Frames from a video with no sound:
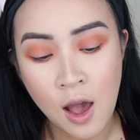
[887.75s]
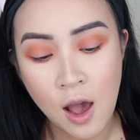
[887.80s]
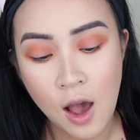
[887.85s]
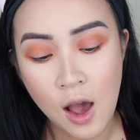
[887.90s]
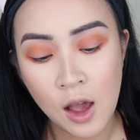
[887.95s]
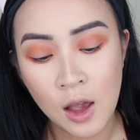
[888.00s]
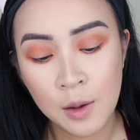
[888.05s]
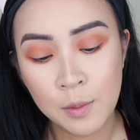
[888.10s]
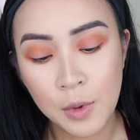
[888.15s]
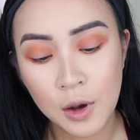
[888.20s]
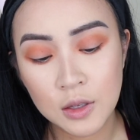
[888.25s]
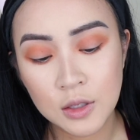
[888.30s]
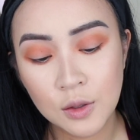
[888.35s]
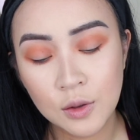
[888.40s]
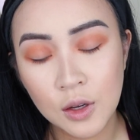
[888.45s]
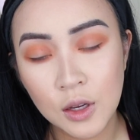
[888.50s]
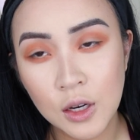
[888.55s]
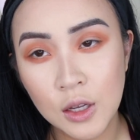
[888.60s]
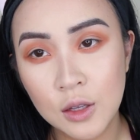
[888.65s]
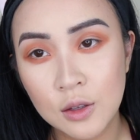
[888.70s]
I'm also
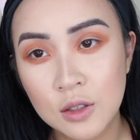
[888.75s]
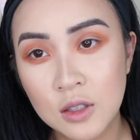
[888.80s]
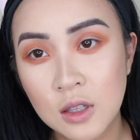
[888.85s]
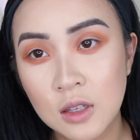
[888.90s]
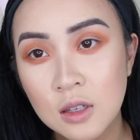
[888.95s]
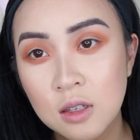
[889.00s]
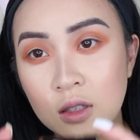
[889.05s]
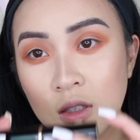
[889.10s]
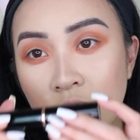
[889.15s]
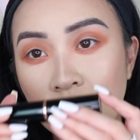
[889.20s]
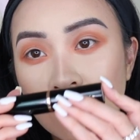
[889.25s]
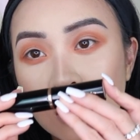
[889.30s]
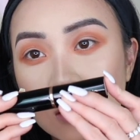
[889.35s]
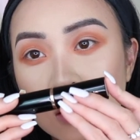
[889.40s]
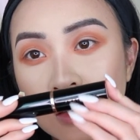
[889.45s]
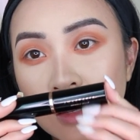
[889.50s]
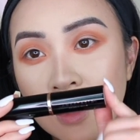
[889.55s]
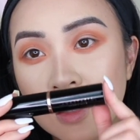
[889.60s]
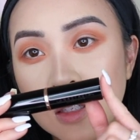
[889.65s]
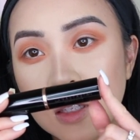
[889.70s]
gonna use this
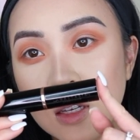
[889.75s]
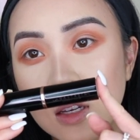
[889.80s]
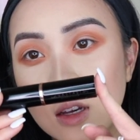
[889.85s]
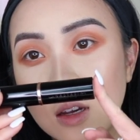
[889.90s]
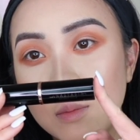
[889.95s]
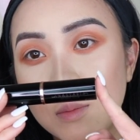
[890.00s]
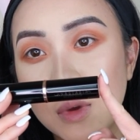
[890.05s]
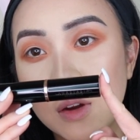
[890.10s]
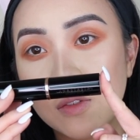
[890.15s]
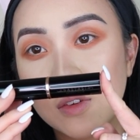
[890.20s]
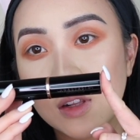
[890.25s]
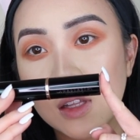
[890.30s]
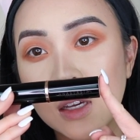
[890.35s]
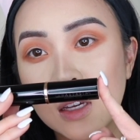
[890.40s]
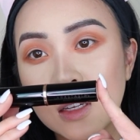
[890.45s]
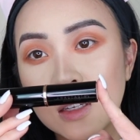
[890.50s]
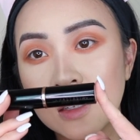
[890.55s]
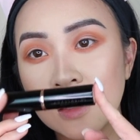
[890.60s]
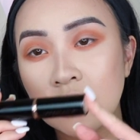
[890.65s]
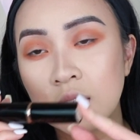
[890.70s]
Anastasia Beverly
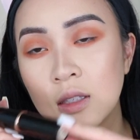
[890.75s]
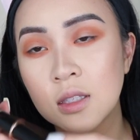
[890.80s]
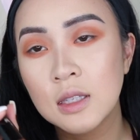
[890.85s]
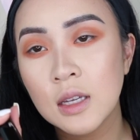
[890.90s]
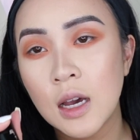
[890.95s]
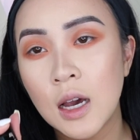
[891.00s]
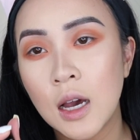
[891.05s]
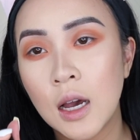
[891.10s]
Hills